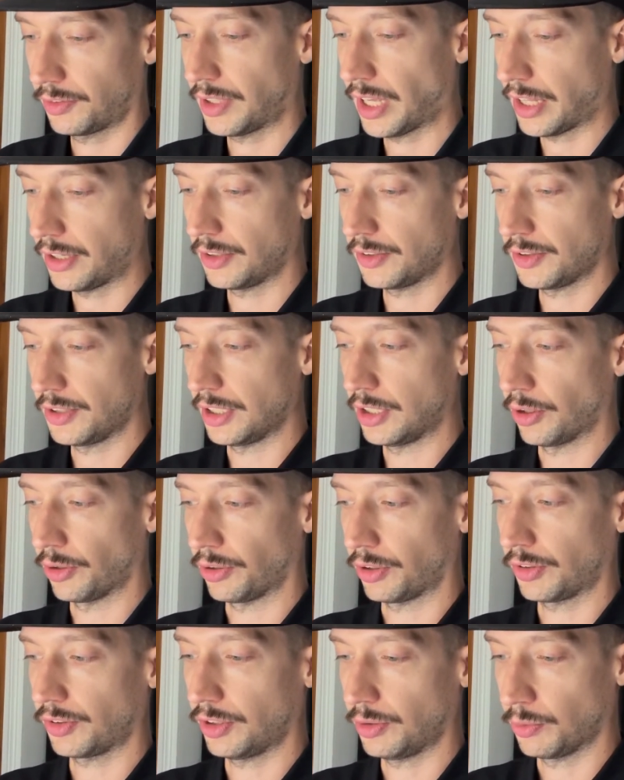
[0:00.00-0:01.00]
That is the
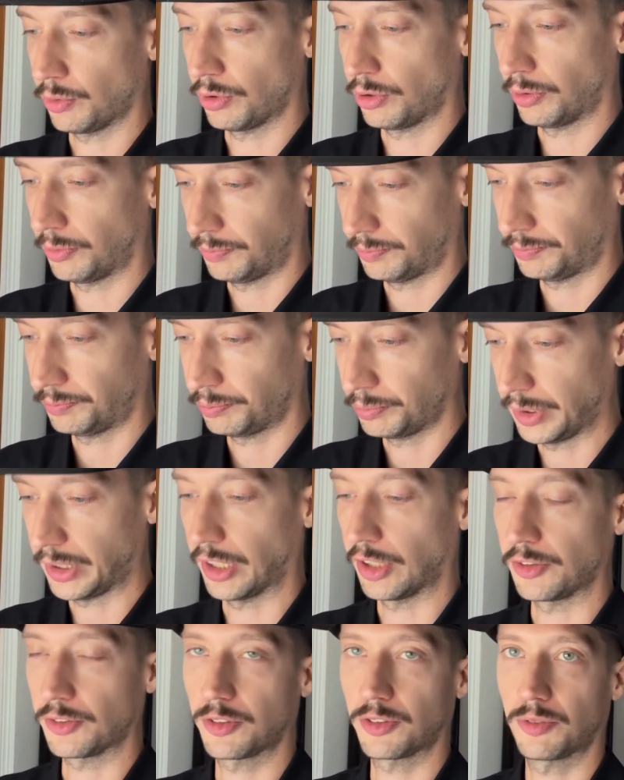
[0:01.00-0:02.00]
courtesy rule,
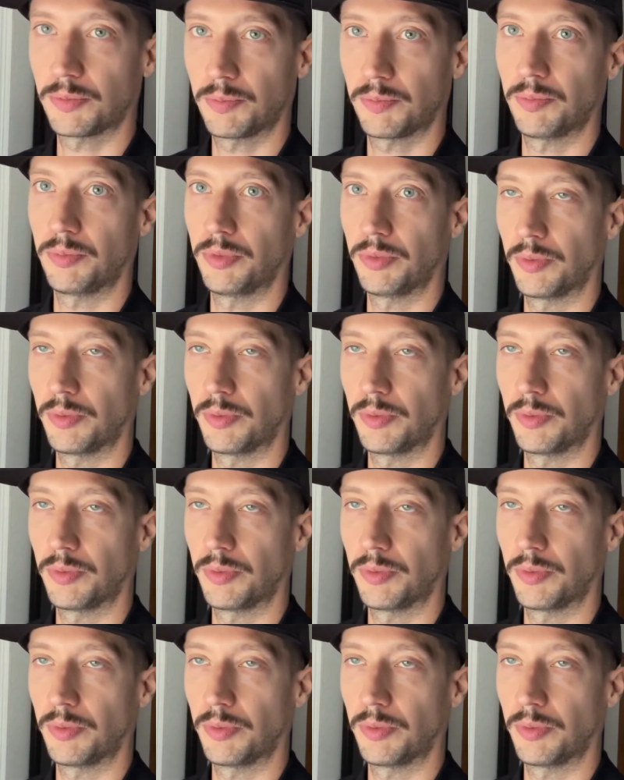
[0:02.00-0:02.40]
because